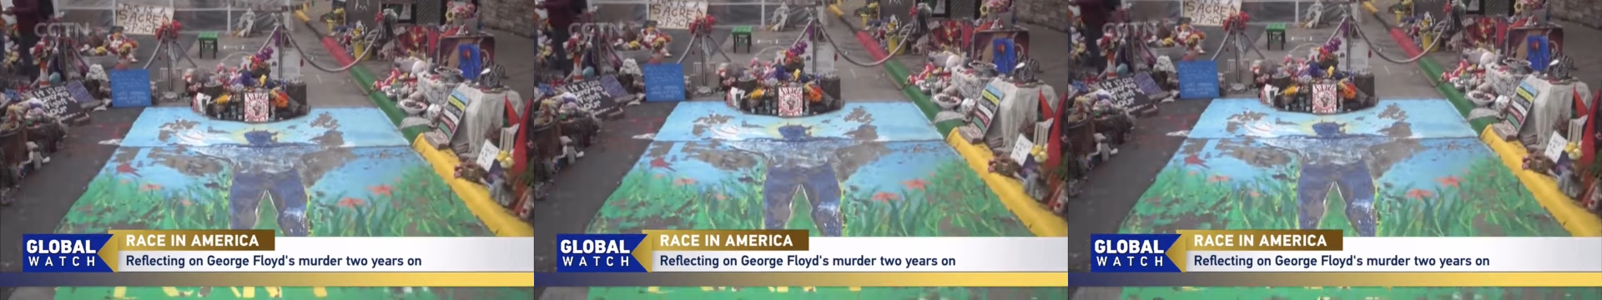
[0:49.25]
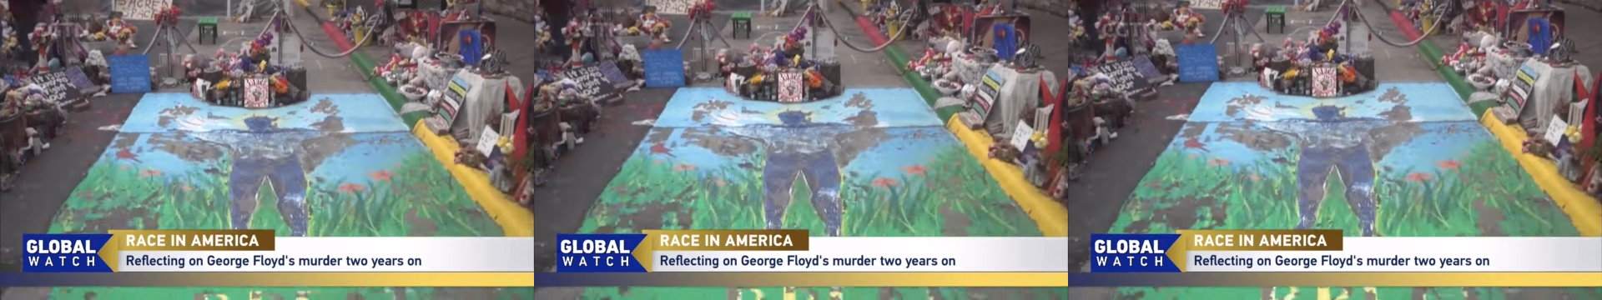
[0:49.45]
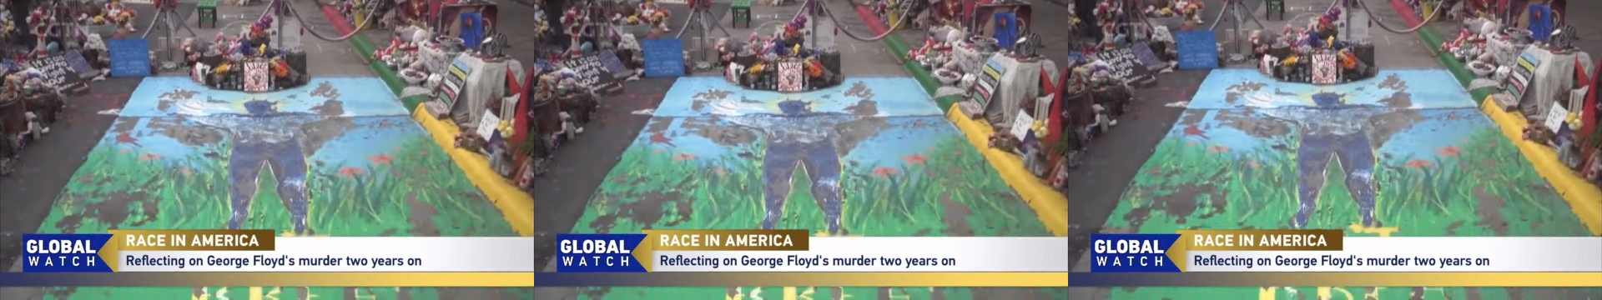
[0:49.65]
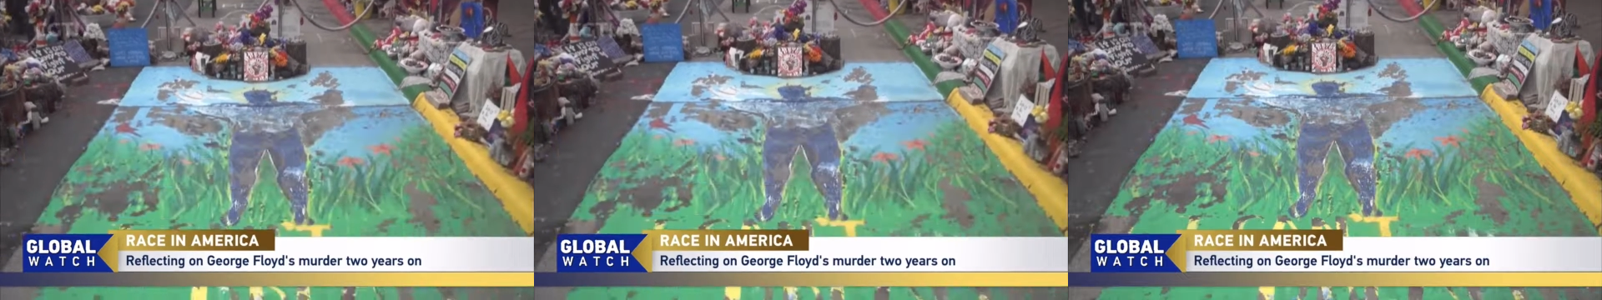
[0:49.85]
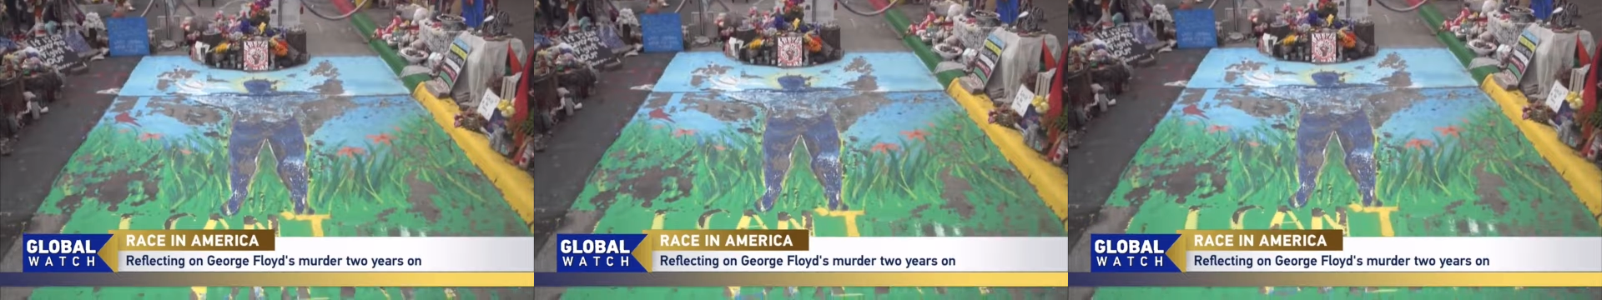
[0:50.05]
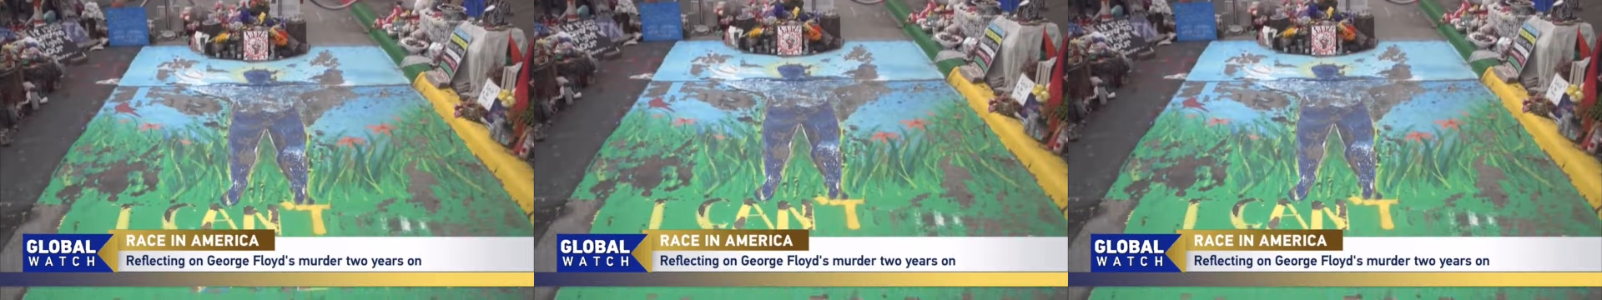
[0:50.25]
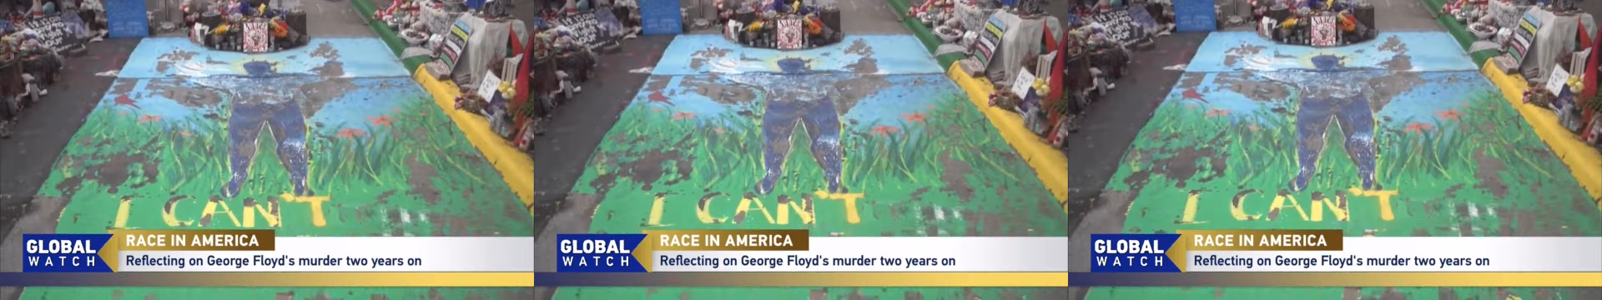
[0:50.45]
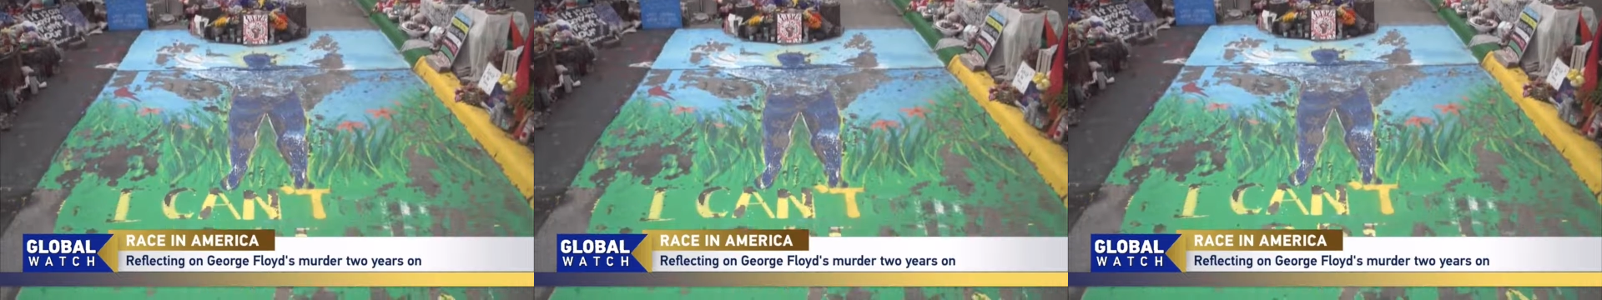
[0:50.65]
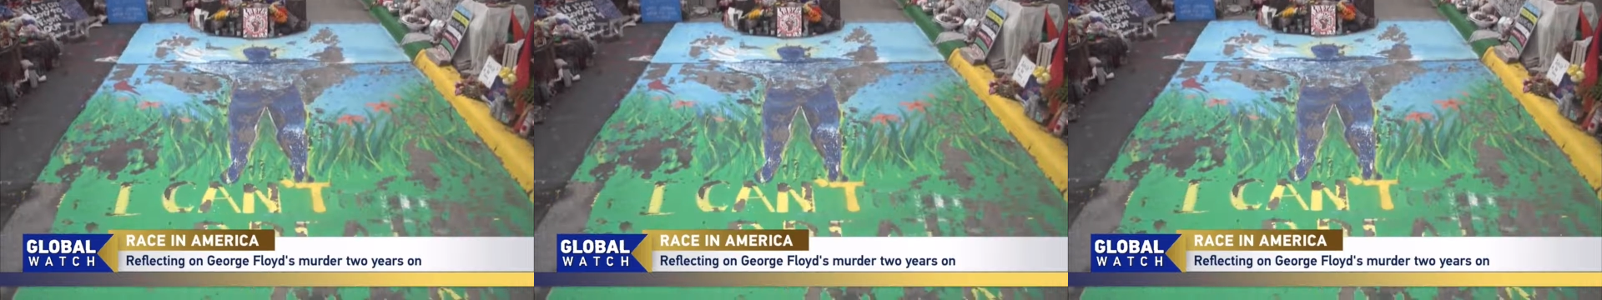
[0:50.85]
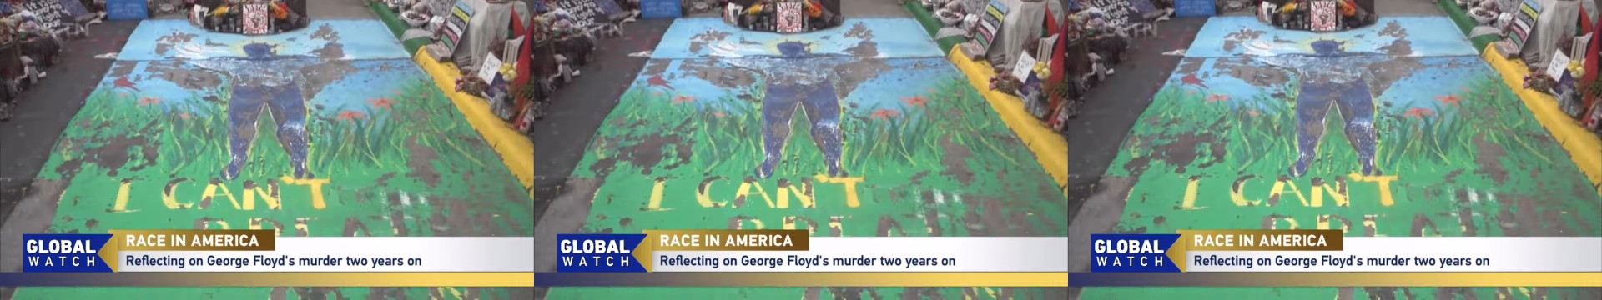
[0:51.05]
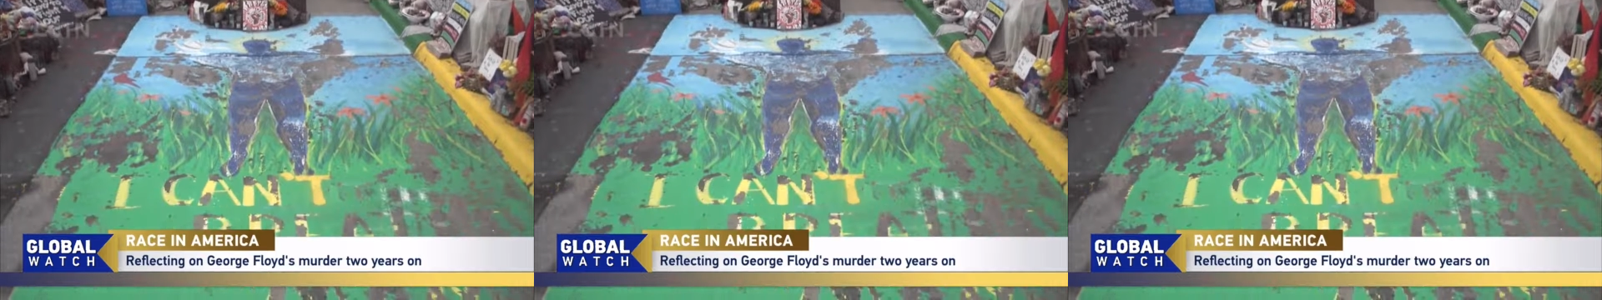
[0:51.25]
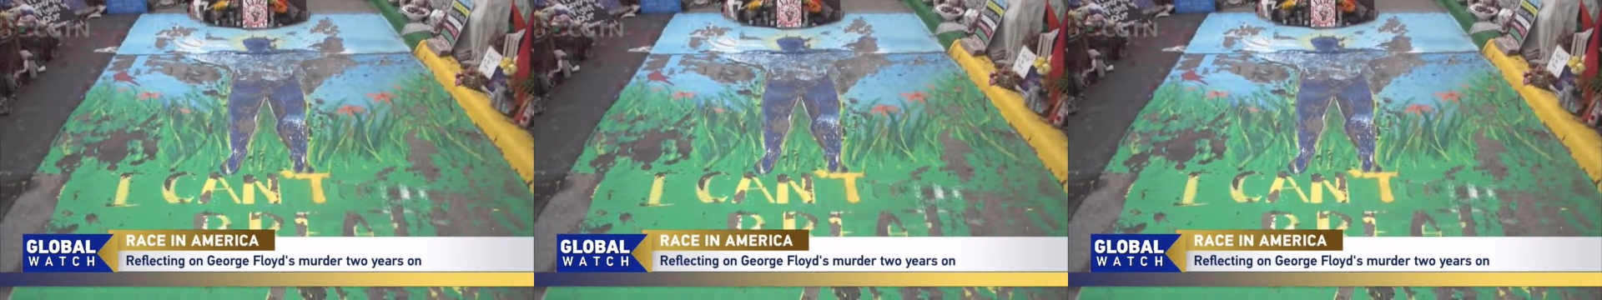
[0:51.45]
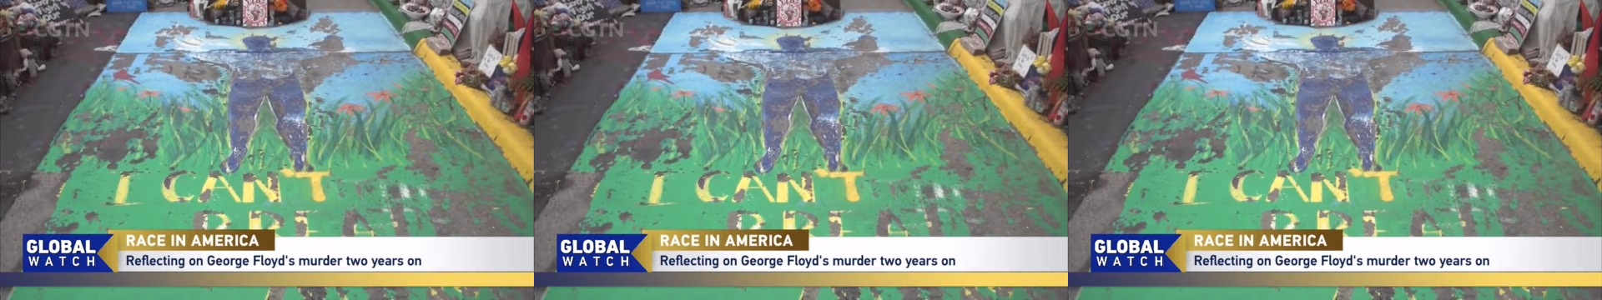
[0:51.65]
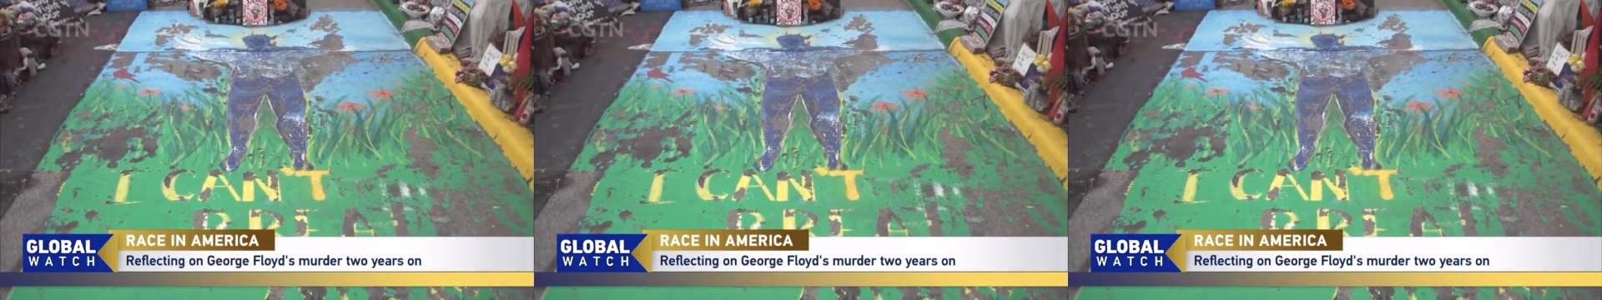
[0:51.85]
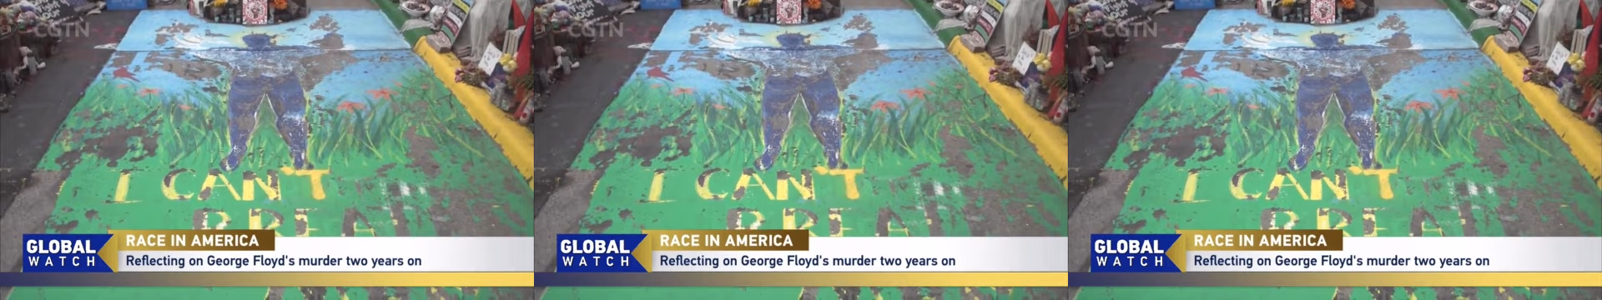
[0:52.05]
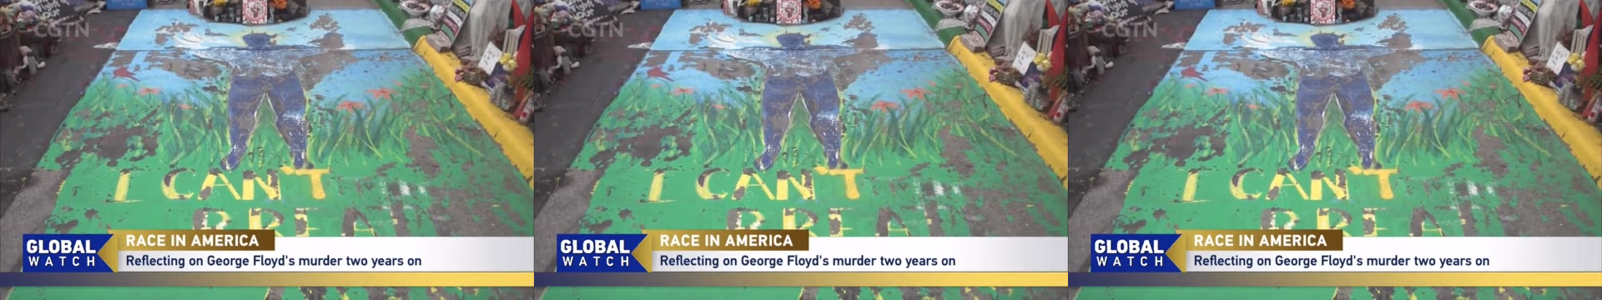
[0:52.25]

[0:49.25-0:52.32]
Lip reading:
(no speaker visible)